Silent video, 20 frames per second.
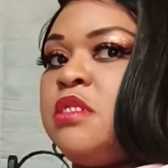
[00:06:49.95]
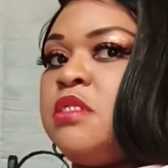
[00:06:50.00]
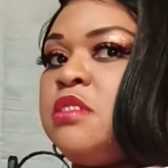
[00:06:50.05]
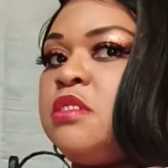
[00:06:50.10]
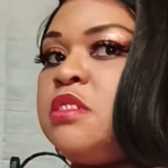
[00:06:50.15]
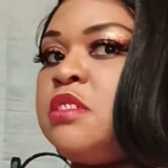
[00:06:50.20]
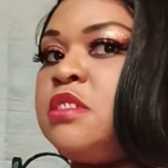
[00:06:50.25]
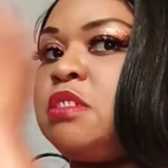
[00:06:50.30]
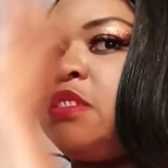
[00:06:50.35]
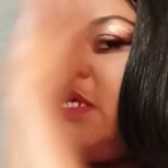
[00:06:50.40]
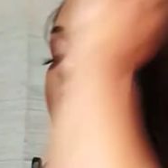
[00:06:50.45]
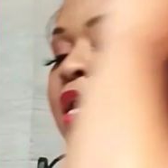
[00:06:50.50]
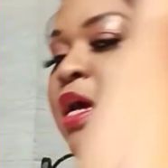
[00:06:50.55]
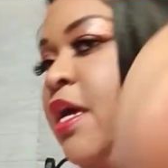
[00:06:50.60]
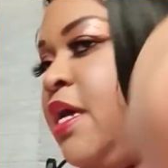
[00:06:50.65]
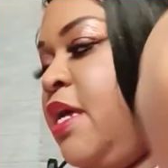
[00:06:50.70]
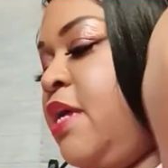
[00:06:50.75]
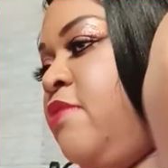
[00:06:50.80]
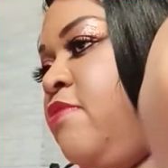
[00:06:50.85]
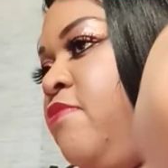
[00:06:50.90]
the
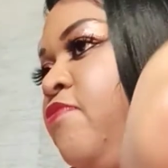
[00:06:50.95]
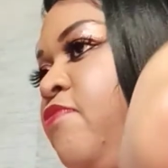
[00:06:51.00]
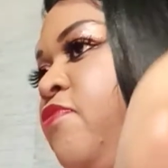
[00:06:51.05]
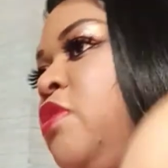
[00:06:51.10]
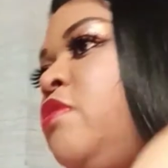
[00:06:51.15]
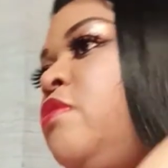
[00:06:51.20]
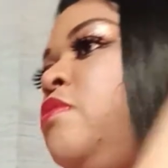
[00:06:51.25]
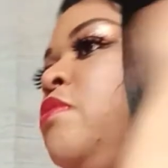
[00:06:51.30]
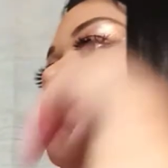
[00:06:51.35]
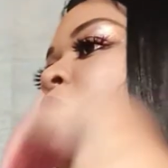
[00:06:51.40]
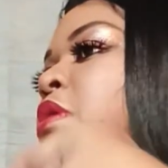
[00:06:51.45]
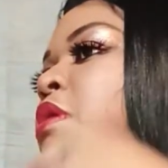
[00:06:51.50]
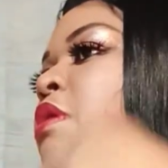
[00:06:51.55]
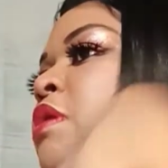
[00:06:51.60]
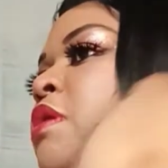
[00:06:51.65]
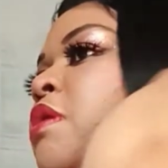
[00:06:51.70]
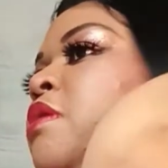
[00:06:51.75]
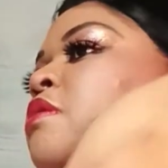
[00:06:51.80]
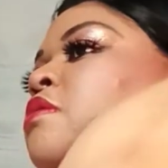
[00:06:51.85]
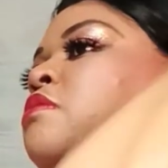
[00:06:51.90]
side view
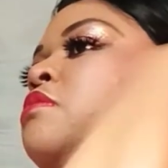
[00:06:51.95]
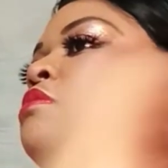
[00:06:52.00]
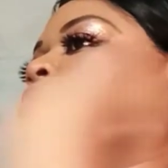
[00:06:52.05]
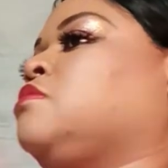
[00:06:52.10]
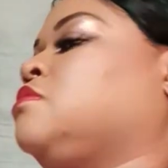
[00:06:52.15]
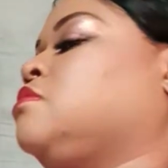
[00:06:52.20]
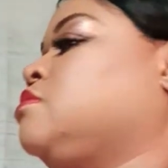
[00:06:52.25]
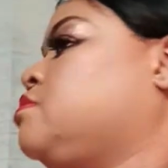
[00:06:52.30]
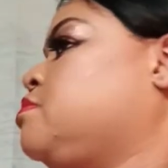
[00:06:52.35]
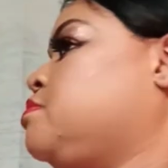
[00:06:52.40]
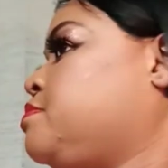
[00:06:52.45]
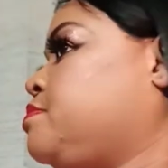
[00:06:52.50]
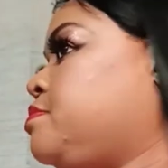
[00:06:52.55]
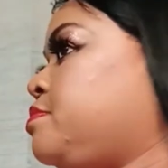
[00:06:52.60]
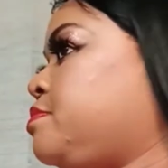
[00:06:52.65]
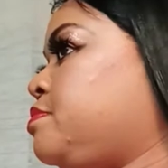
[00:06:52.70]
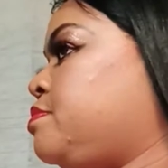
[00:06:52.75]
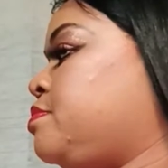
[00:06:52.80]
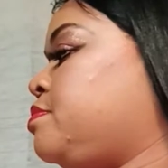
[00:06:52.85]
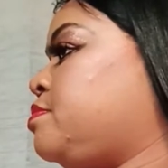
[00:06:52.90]
here
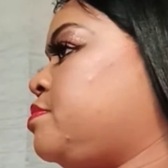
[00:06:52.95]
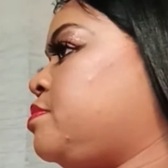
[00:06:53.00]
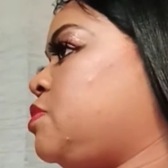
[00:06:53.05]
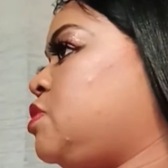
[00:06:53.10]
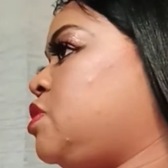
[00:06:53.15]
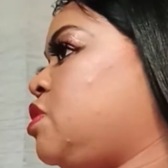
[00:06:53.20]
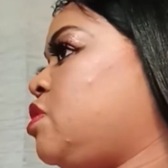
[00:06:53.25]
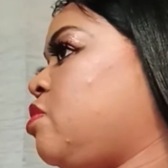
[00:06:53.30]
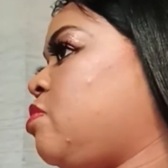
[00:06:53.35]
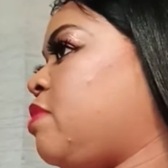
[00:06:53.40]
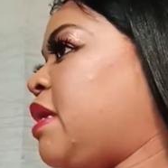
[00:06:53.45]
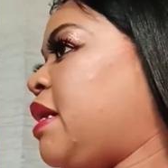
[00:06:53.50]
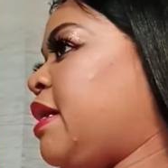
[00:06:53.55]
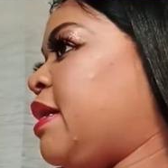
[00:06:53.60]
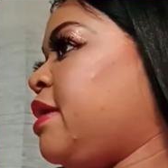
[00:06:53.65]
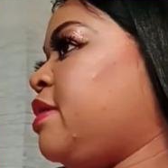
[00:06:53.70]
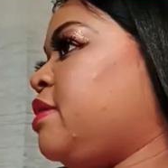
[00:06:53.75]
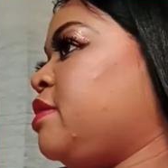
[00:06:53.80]
to the right.